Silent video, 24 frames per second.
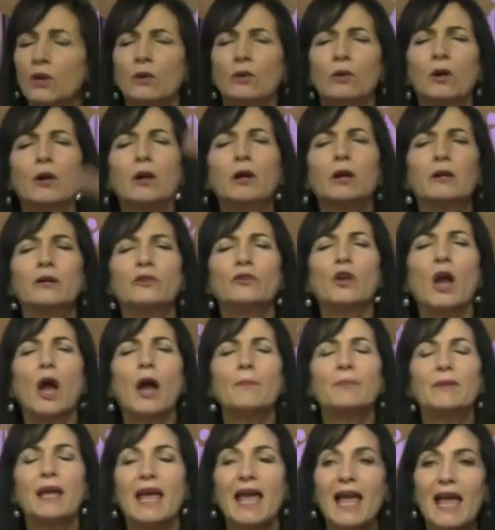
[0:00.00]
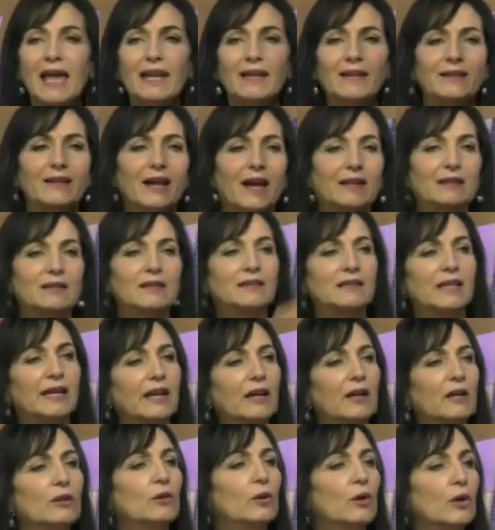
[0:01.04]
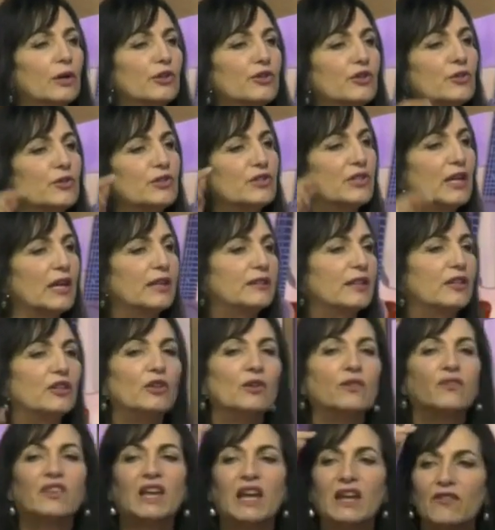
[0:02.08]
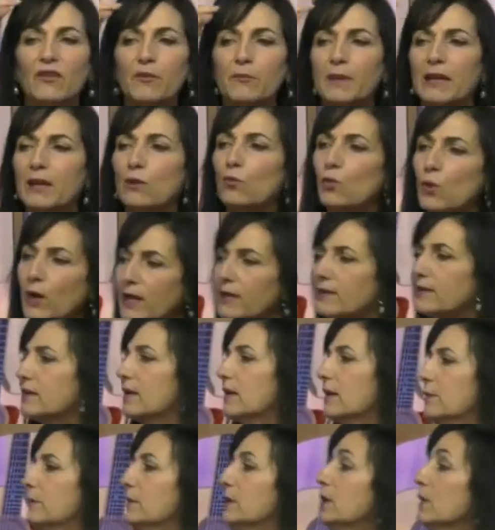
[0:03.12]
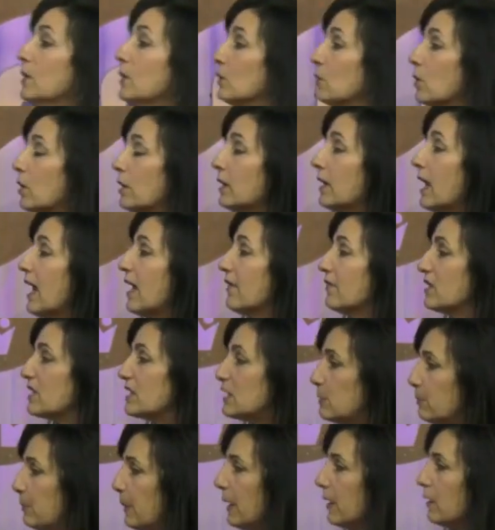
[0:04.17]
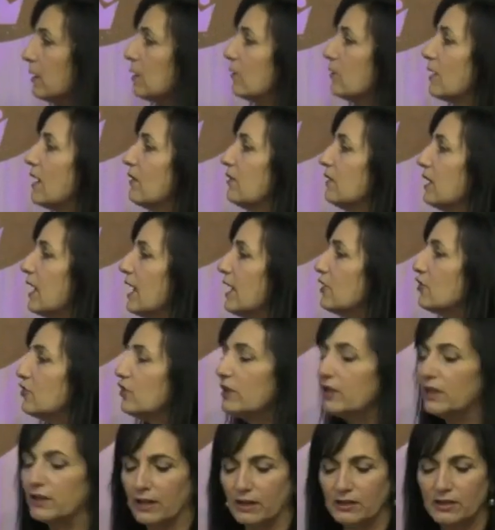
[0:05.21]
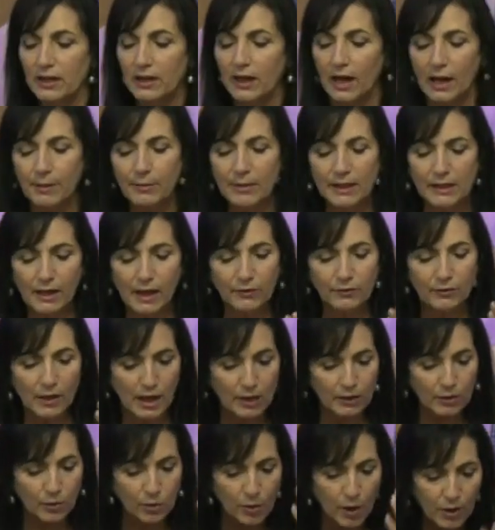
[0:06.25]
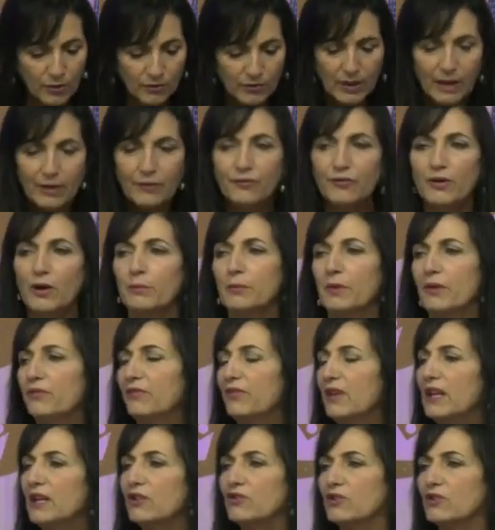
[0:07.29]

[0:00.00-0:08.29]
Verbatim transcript: Lord, I'm the head and not the tail. Lord, you said that you've given me wisdom. Lord, I have the spirit of revelation in us. I mean, I, I quote that from Ephesians.